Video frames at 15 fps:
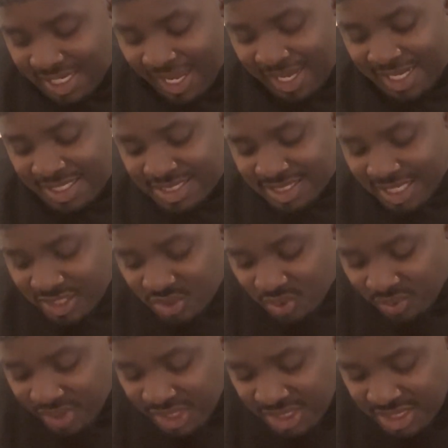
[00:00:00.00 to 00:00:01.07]
And it says
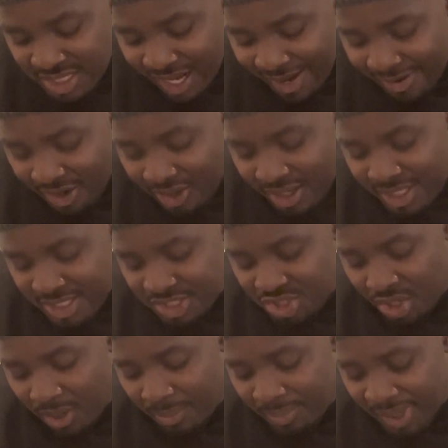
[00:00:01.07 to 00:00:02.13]
your desire
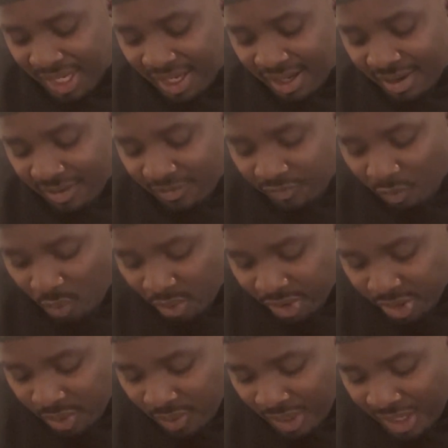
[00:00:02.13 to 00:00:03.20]
shall be for
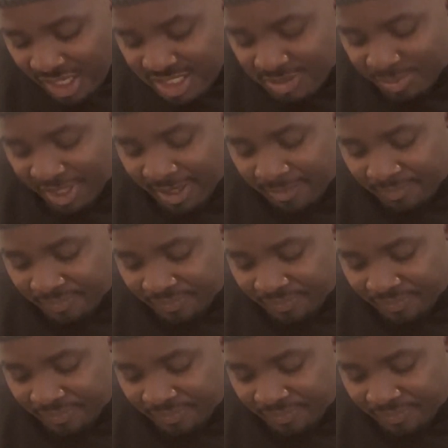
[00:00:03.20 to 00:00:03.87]
your husband,